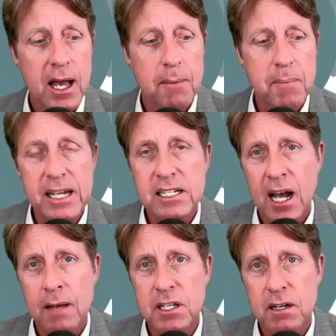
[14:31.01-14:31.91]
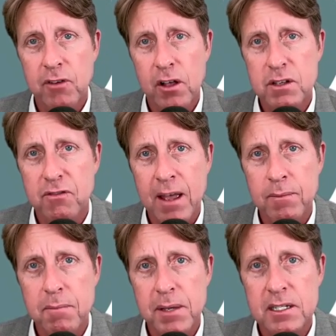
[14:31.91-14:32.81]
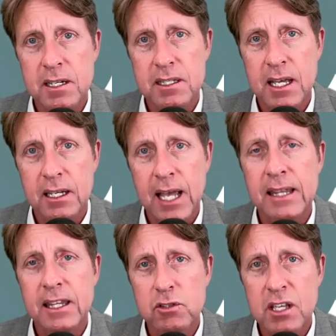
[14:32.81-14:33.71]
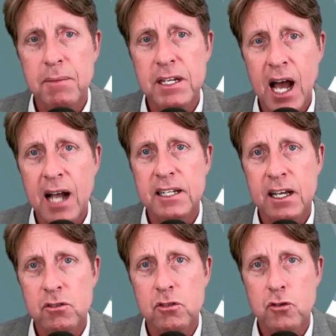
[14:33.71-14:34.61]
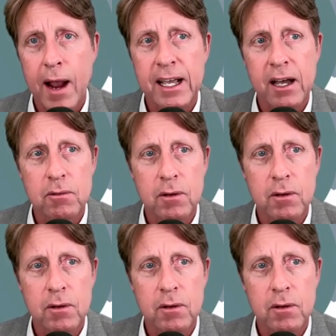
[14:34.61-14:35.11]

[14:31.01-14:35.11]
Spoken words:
many times it involves a family business, and those can be knockdown, drag out